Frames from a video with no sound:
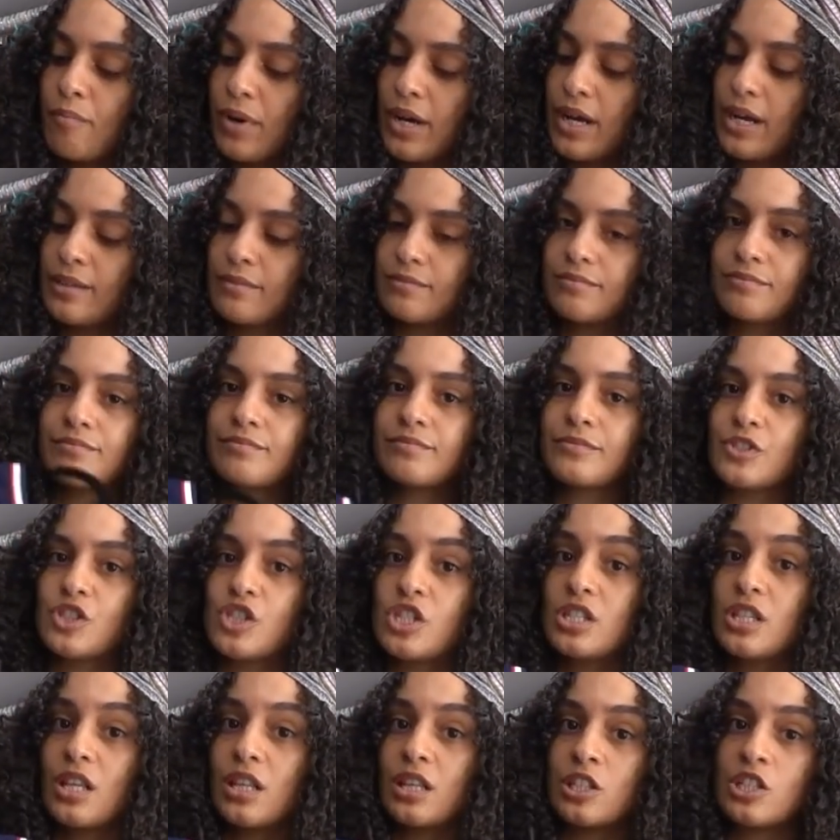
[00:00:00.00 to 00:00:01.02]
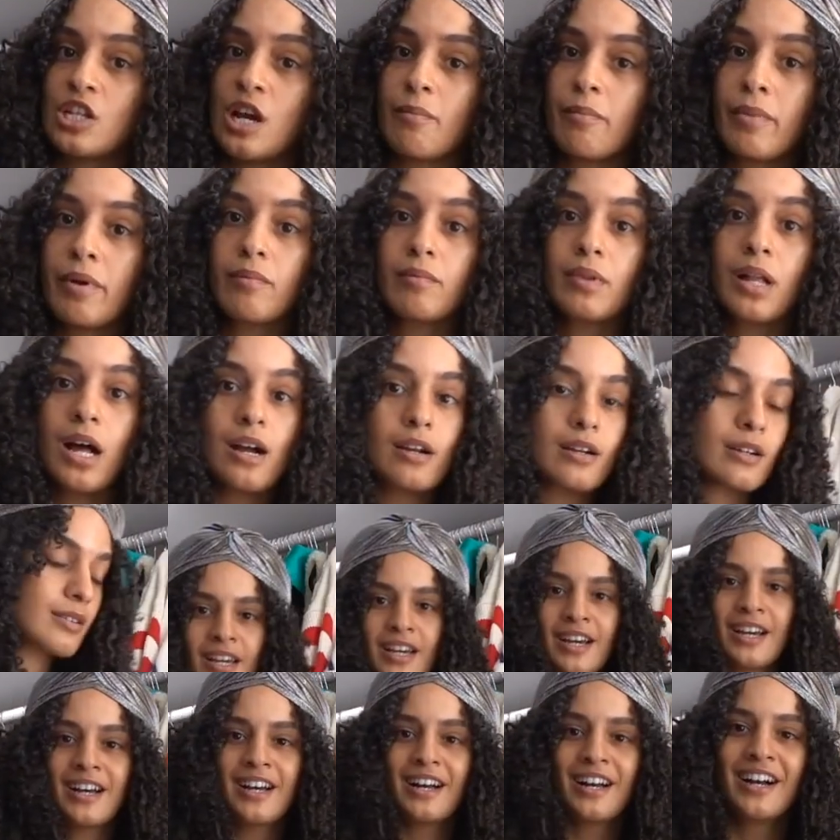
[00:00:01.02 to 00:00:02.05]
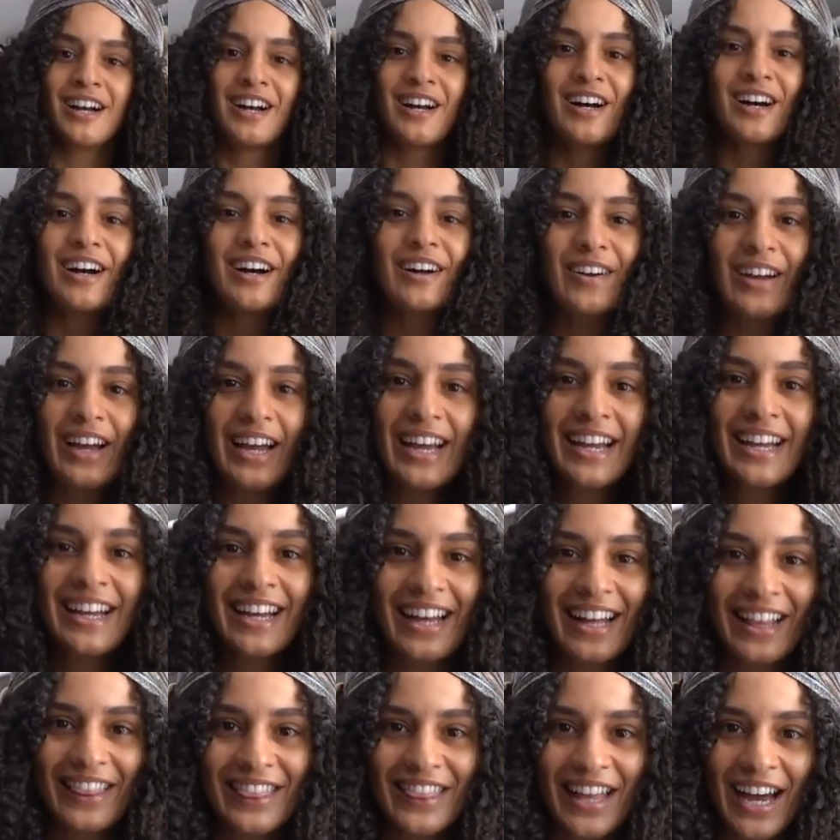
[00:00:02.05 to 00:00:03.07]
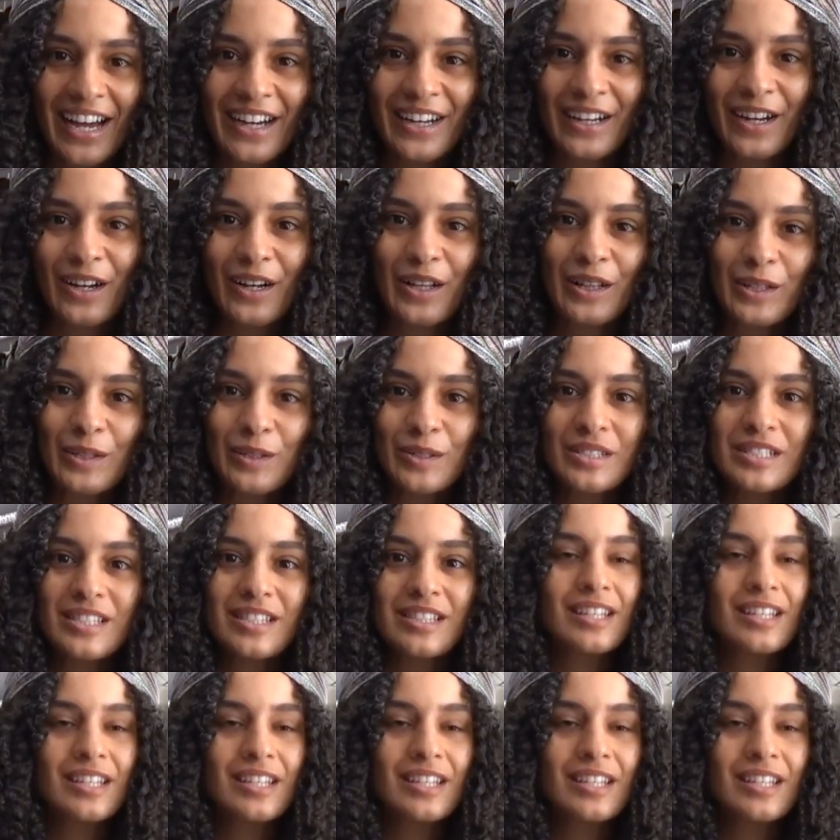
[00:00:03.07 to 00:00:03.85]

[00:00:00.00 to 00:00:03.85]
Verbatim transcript: but she's on the chopping block. Okay, and that concludes